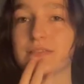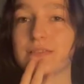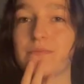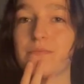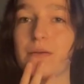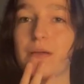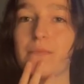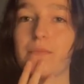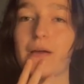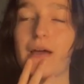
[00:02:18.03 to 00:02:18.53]
in
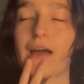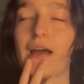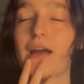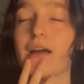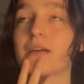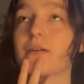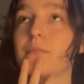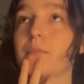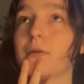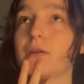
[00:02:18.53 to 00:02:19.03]
my
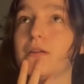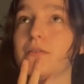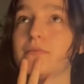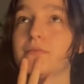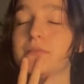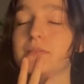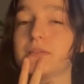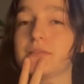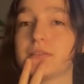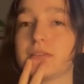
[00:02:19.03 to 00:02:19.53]
pack, but it
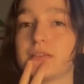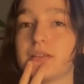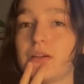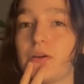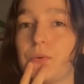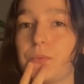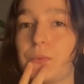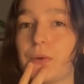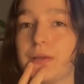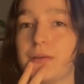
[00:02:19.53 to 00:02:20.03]
was
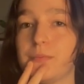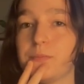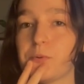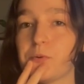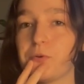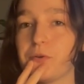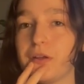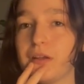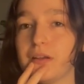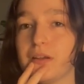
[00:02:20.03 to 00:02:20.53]
a white
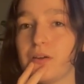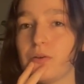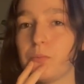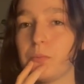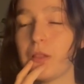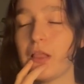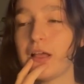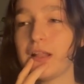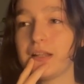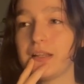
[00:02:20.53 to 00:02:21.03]
merino
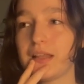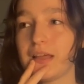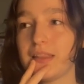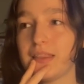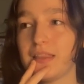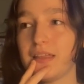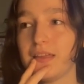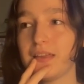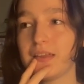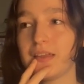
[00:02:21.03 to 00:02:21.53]
blend, I
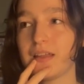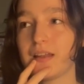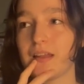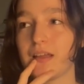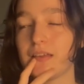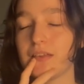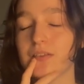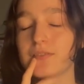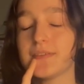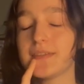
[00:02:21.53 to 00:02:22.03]
think, and I
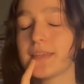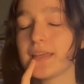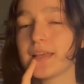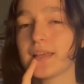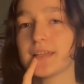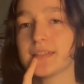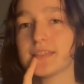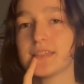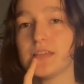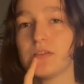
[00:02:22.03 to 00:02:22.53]
used like
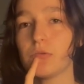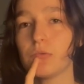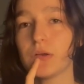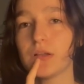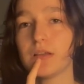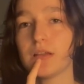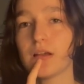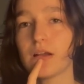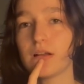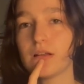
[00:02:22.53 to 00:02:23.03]
a
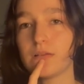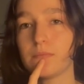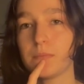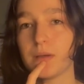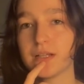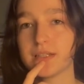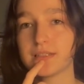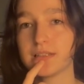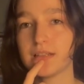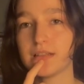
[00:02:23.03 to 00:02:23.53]
sequin yarn
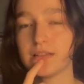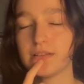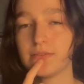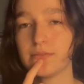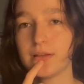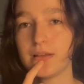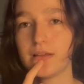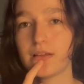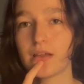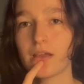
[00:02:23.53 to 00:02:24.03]
mixed into
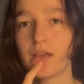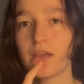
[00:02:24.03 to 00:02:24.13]
it